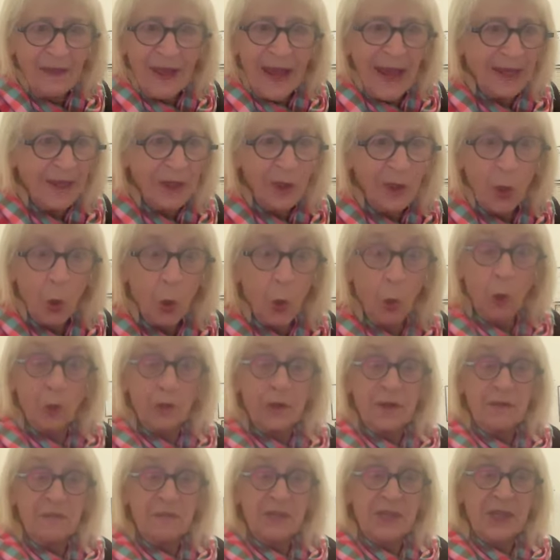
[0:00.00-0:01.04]
They had it all
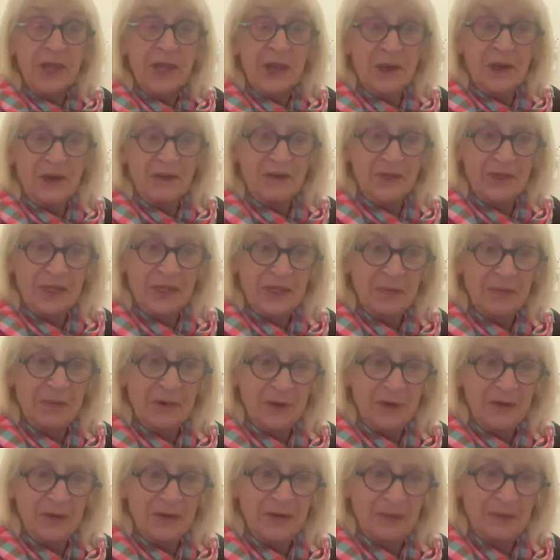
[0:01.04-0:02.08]
to themselves, this
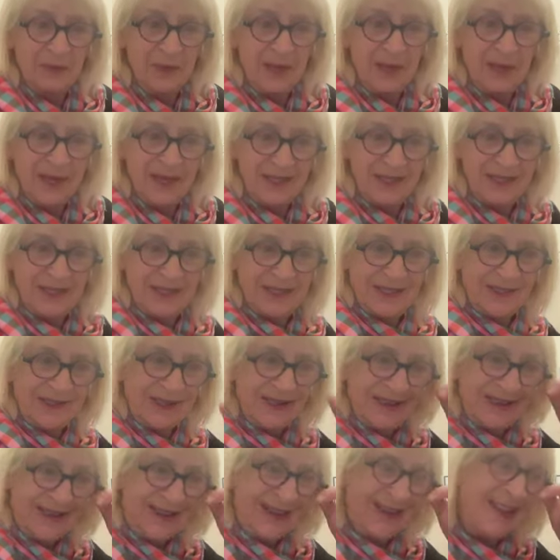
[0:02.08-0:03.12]
beautiful place.
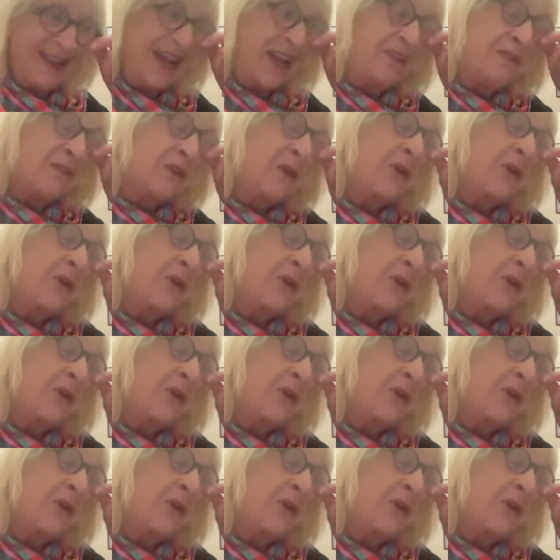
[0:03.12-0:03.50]
Yeah. And then of